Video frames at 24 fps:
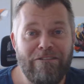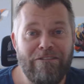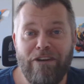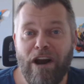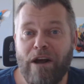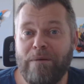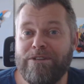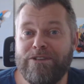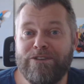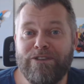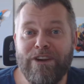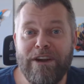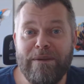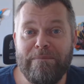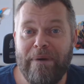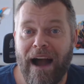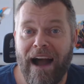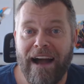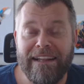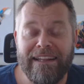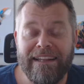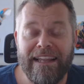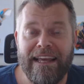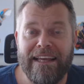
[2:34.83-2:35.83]
Roma Street
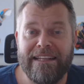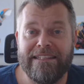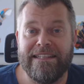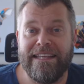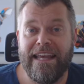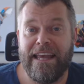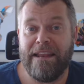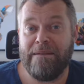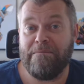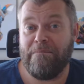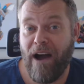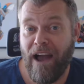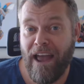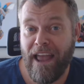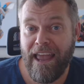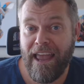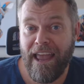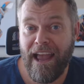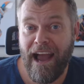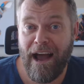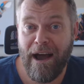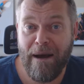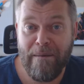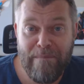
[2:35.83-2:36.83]
Parklands, in
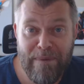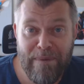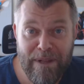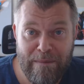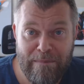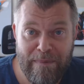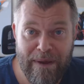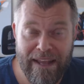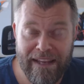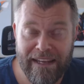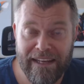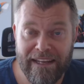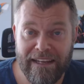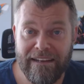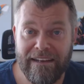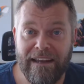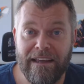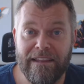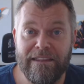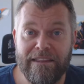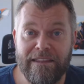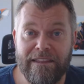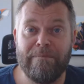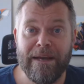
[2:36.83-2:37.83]
my humble
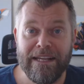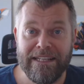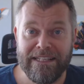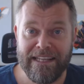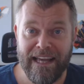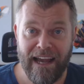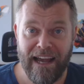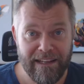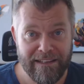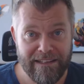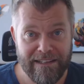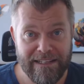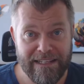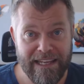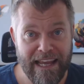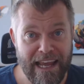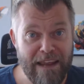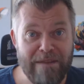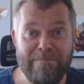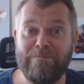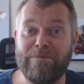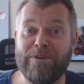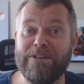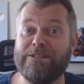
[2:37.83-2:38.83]
opinion, the best gardens
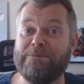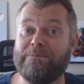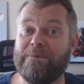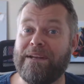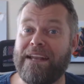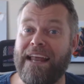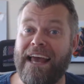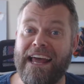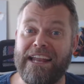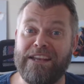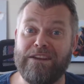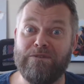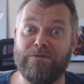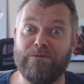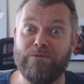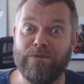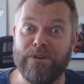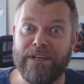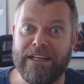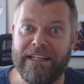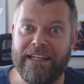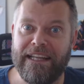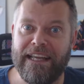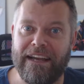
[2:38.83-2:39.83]
in Brisbane, and you
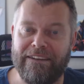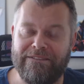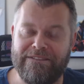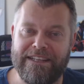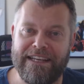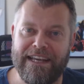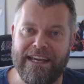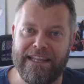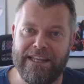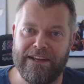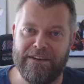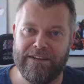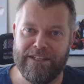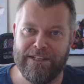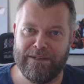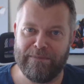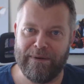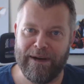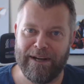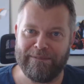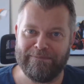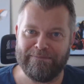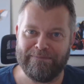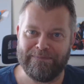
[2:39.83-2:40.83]
really have to get there in
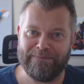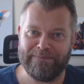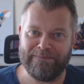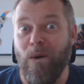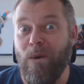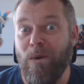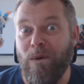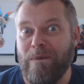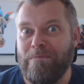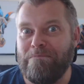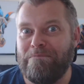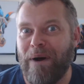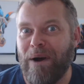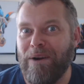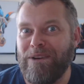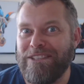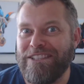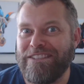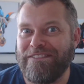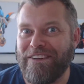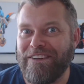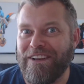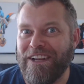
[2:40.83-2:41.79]
spring. Oh, bonus